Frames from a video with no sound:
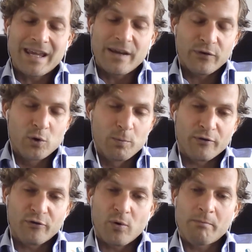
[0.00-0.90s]
If you
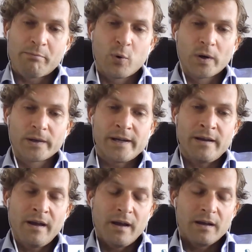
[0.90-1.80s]
perform
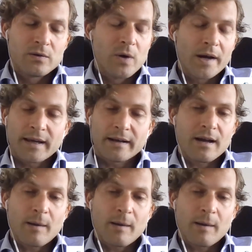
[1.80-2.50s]
poorly, you're going to get a